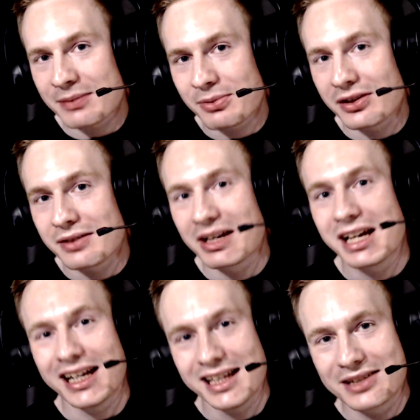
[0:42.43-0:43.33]
but
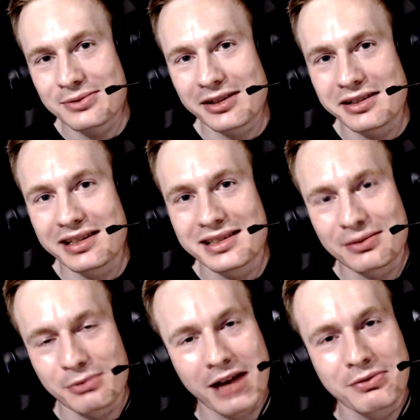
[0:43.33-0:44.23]
it is what it is, and
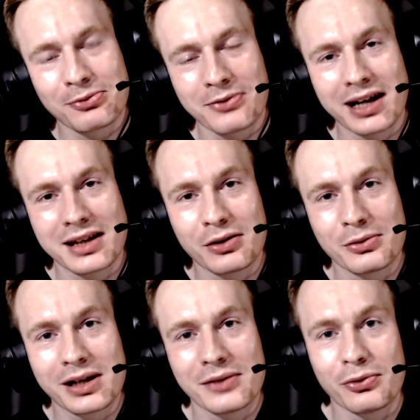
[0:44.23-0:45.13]
we have to fight our
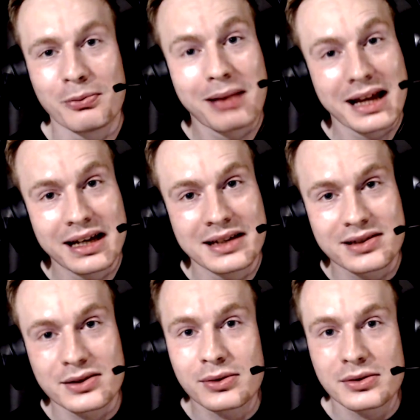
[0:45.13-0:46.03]
way through play-ins
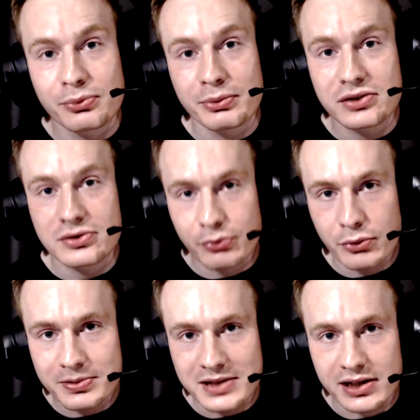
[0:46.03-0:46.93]
in order to reach the
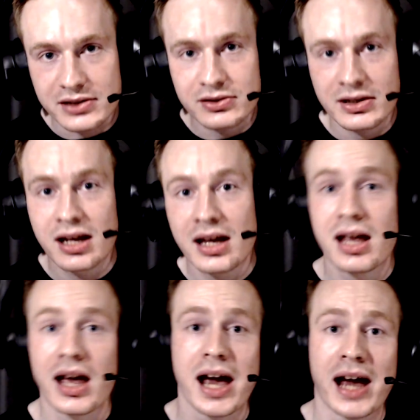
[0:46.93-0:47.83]
group stage.
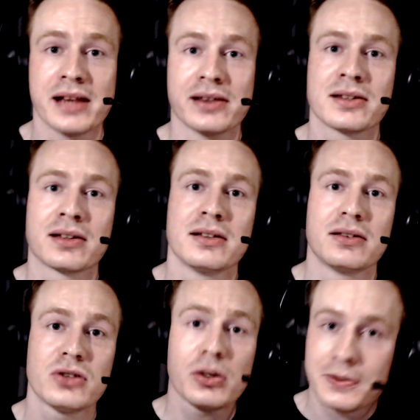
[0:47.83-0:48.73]
And
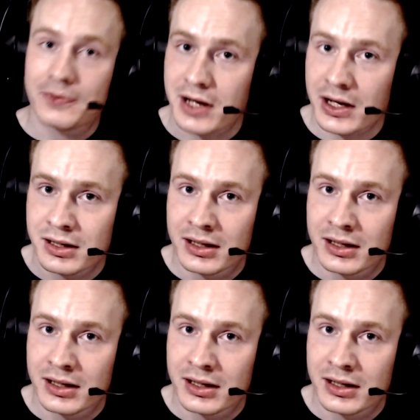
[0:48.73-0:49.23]
to be fair,